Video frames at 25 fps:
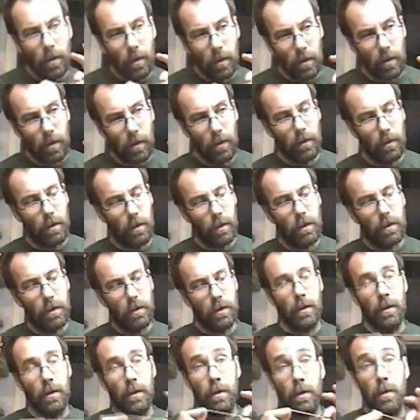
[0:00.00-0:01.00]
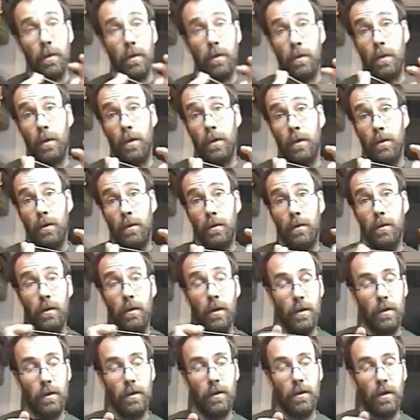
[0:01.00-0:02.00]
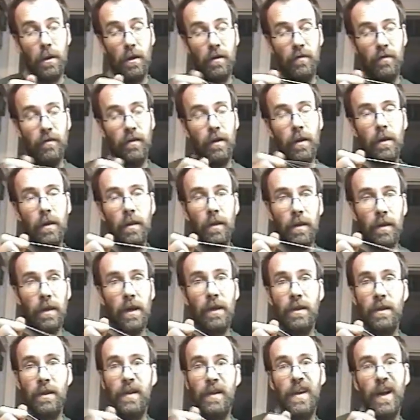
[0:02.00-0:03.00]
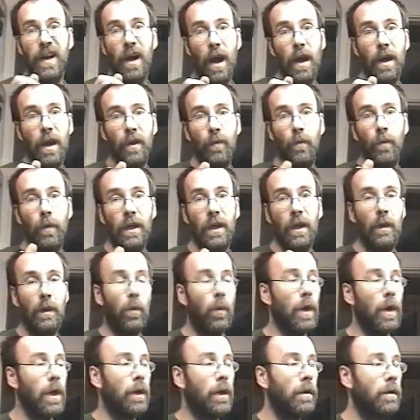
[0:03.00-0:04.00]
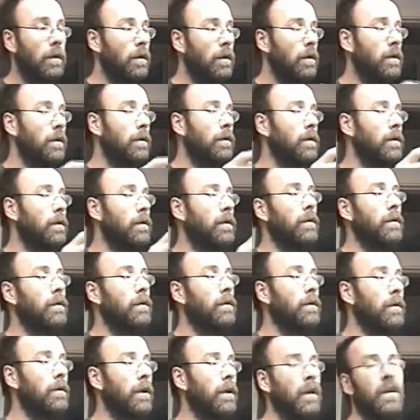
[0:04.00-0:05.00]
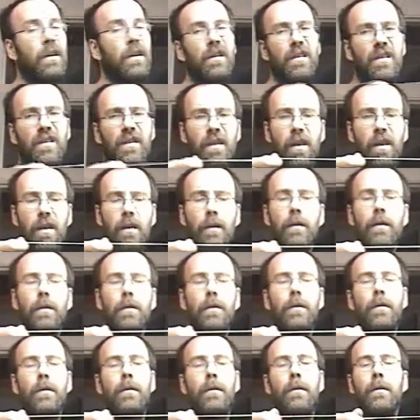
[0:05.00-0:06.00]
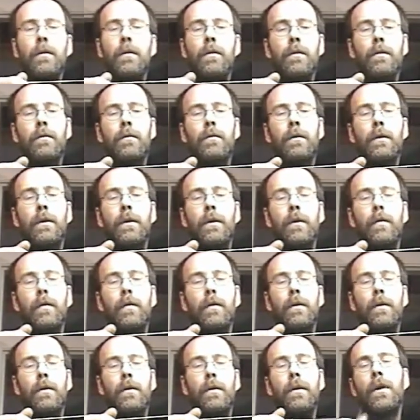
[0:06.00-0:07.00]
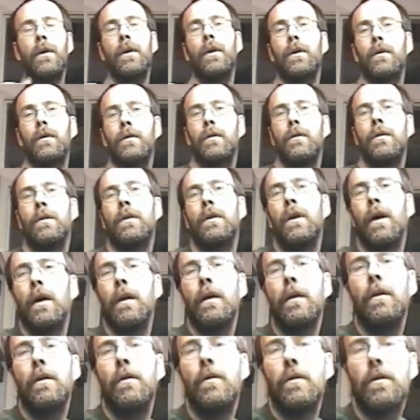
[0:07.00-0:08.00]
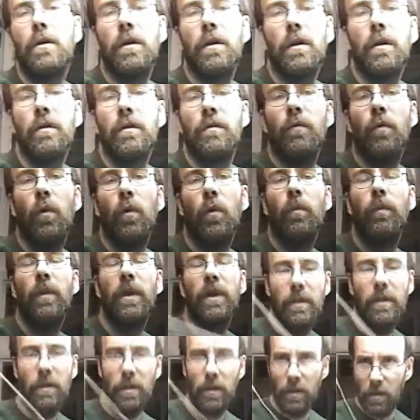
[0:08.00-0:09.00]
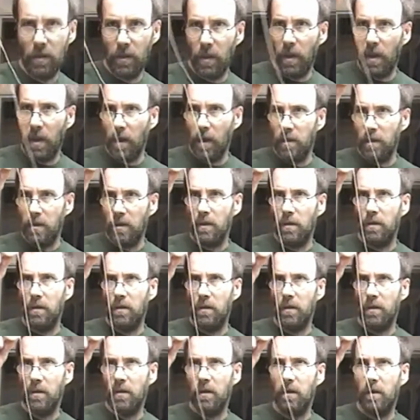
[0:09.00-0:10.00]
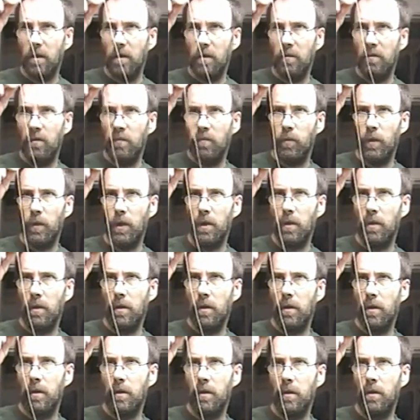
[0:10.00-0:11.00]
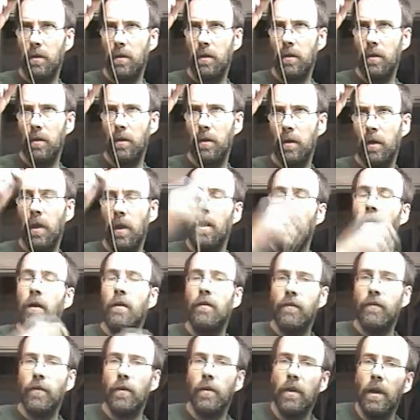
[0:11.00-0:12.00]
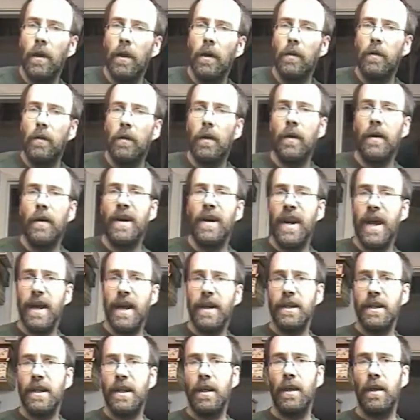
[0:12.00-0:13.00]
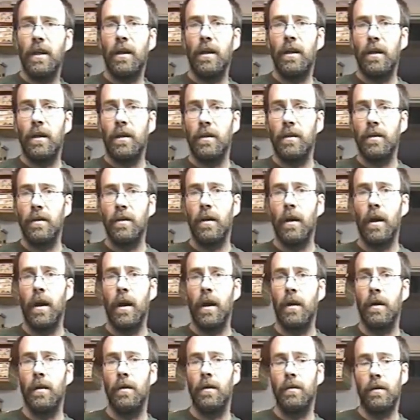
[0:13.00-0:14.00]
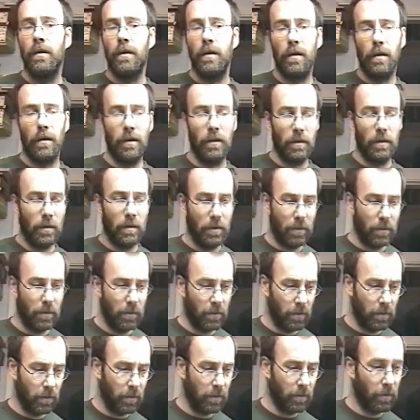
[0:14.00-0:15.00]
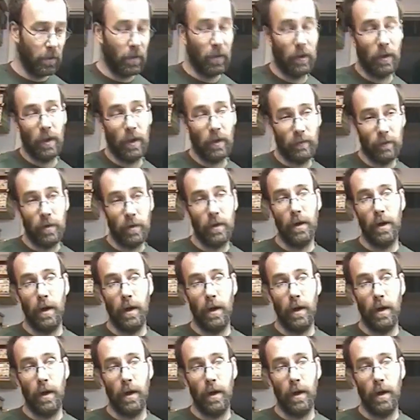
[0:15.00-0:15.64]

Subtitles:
you know, it's nice stuff. It takes a dye really well, okay, and it's thin. It's really thin, so you can kind of use it as rope as itself, but for that netting and well, like for the